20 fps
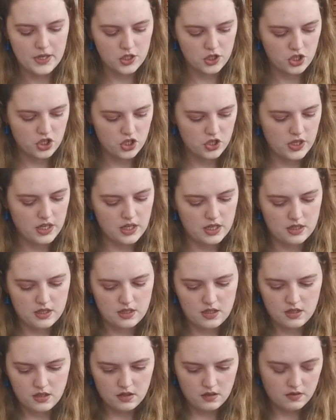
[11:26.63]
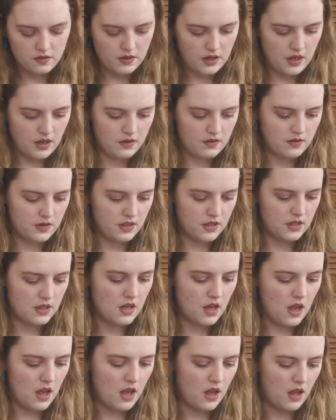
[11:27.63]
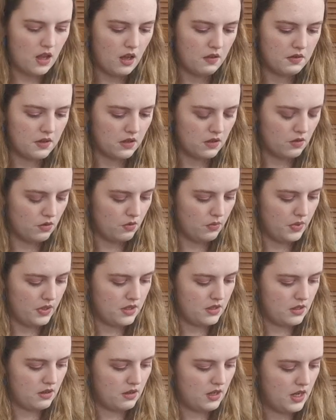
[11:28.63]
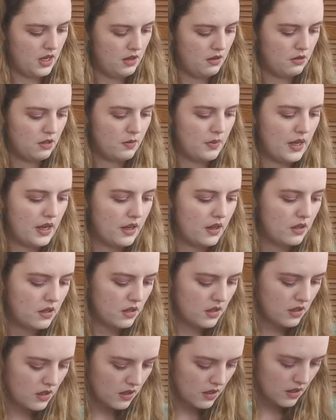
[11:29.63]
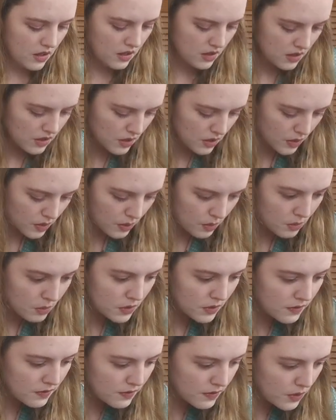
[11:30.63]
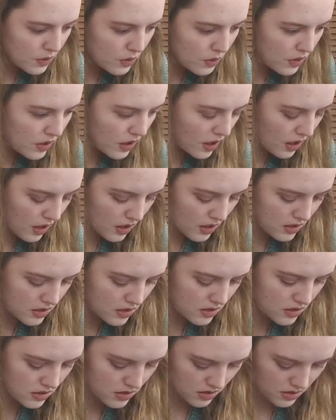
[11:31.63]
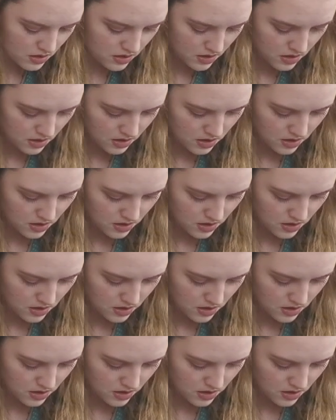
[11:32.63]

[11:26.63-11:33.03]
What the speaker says: but sheer stuff, I have to say, having not been so keen on the black beforehand.